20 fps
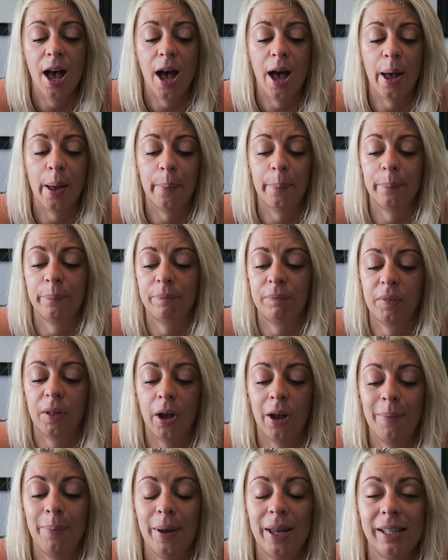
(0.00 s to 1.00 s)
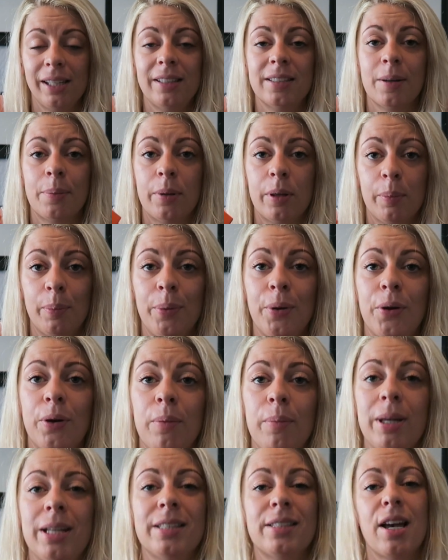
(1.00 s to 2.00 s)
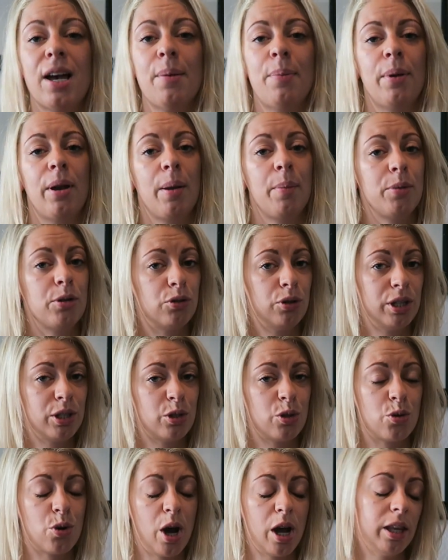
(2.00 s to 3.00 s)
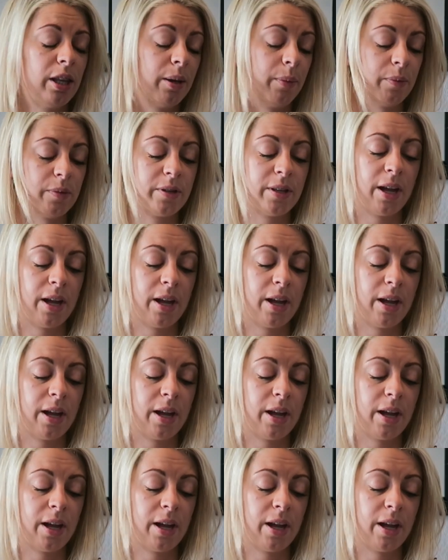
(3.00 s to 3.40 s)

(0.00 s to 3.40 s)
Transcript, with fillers: Um, I picked these up at the blogger meetup and I'm intrigued to try them